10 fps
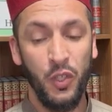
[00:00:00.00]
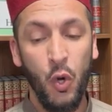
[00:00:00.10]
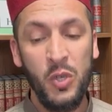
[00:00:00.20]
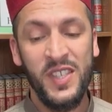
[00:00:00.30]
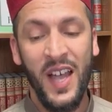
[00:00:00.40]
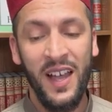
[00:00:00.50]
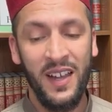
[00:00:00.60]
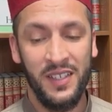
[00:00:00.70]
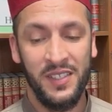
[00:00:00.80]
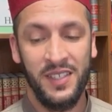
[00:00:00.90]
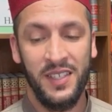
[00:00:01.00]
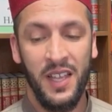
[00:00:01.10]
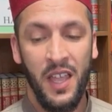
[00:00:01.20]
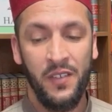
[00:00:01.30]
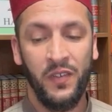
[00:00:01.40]
whose hearts
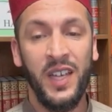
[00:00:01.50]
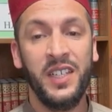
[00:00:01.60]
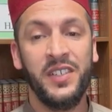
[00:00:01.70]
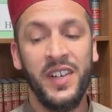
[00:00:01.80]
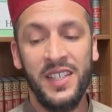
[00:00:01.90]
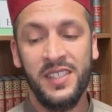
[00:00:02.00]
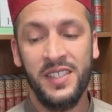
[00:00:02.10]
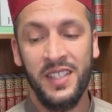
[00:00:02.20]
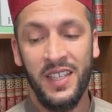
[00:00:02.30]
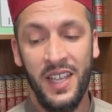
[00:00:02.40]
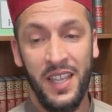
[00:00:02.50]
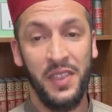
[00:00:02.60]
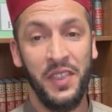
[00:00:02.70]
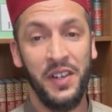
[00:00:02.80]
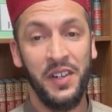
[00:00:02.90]
find rest
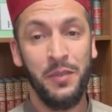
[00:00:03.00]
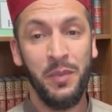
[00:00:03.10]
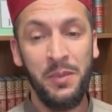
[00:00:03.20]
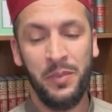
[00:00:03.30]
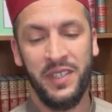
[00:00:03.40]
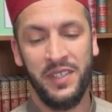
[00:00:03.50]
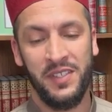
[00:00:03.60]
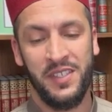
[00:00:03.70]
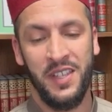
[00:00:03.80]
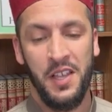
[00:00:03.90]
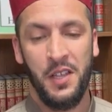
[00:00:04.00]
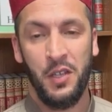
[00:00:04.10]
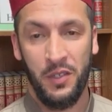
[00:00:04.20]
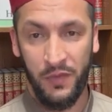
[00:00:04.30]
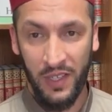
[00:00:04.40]
in the remembrance
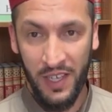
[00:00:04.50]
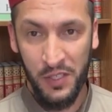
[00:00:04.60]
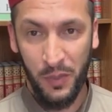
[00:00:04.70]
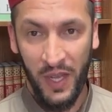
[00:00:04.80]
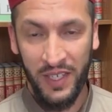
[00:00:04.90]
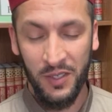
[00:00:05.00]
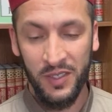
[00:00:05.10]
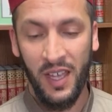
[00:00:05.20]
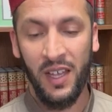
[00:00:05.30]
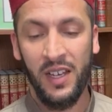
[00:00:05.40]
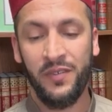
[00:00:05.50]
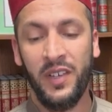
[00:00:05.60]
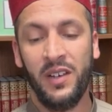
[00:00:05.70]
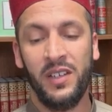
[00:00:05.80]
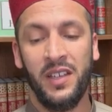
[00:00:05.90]
of Allah subhanahu wa ta'ala,
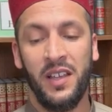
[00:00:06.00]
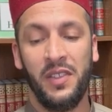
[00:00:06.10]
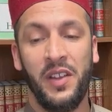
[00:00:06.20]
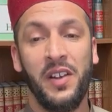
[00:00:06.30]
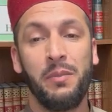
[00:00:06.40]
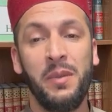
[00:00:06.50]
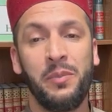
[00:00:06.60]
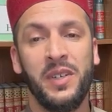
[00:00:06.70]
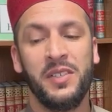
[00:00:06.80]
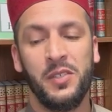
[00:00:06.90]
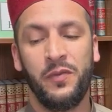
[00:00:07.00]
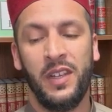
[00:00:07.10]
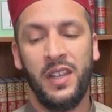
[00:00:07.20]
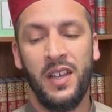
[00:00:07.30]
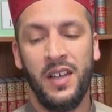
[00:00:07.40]
verily in the remembrance of
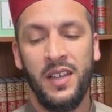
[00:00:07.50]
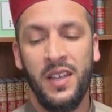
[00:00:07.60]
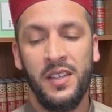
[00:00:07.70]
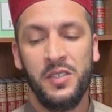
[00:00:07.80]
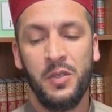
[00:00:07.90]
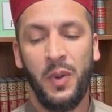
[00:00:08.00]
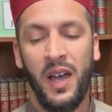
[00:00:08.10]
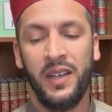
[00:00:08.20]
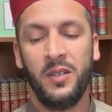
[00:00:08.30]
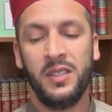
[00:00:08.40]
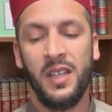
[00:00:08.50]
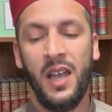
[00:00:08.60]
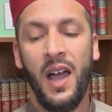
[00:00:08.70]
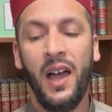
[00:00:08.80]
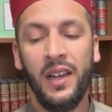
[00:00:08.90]
Allah subhanahu wa
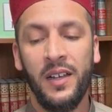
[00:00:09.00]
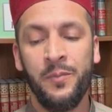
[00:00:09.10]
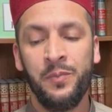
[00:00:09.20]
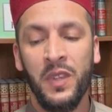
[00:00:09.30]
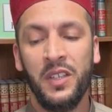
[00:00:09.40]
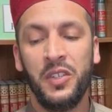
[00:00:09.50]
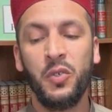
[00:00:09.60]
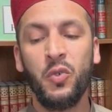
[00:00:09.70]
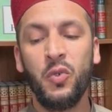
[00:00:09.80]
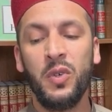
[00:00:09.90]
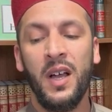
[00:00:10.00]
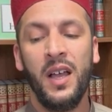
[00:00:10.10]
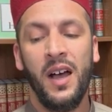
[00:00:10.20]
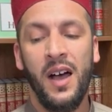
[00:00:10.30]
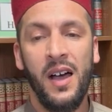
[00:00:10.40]
ta'ala, do
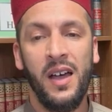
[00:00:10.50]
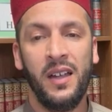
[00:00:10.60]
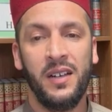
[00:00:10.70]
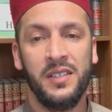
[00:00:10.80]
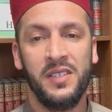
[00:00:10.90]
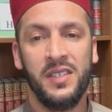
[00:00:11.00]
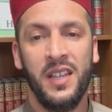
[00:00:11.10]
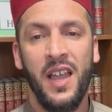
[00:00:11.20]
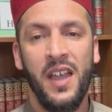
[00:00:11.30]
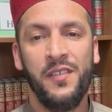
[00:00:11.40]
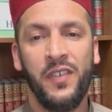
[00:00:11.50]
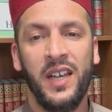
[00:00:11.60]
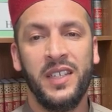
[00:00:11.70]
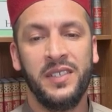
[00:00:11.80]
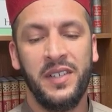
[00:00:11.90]
hearts
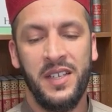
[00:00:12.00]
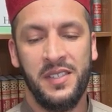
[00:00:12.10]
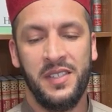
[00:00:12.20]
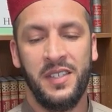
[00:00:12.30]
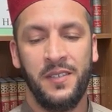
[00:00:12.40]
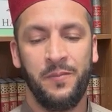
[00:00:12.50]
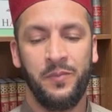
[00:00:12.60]
find rest.